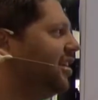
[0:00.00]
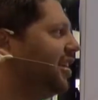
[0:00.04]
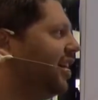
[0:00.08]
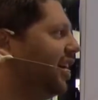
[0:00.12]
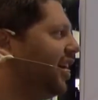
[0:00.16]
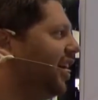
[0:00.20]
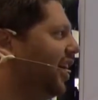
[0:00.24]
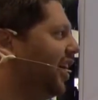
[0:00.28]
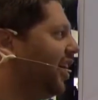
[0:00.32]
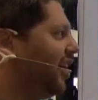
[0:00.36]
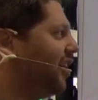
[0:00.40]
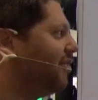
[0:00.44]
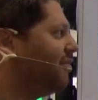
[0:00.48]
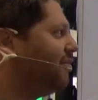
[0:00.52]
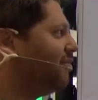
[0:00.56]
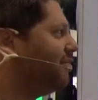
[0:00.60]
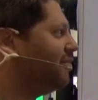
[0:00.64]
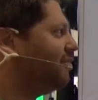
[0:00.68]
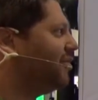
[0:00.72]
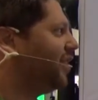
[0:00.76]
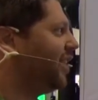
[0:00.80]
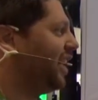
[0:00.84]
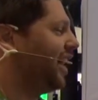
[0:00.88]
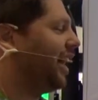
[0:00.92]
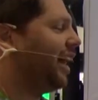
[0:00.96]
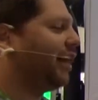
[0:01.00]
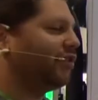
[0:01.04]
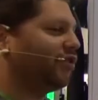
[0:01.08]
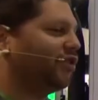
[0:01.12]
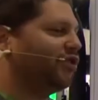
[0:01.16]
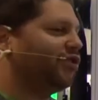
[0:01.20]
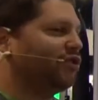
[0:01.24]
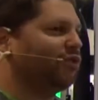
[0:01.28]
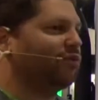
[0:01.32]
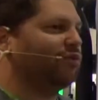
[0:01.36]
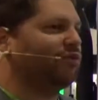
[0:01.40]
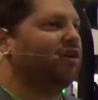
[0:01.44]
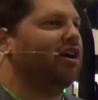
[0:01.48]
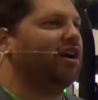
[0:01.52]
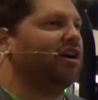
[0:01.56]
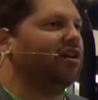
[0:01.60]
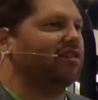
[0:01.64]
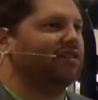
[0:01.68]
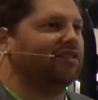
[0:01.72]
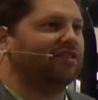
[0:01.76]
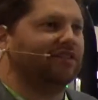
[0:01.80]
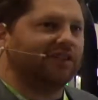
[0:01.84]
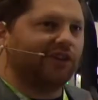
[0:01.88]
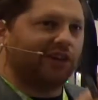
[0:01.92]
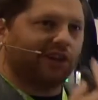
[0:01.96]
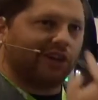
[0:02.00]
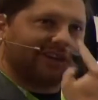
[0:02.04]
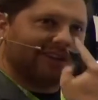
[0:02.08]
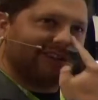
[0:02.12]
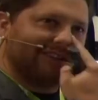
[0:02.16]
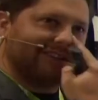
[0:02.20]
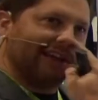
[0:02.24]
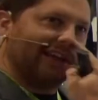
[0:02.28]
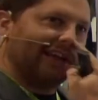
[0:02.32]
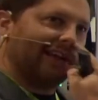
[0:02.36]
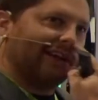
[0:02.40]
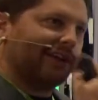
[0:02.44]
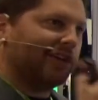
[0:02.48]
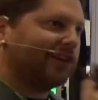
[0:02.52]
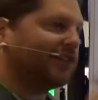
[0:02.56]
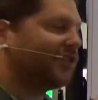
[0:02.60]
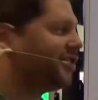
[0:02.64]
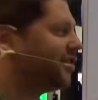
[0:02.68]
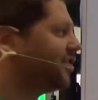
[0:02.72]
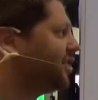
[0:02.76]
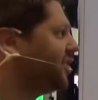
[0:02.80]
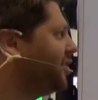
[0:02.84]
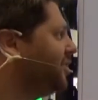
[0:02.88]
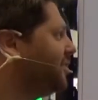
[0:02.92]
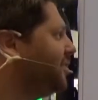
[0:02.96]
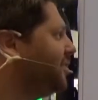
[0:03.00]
It allows you to run your containers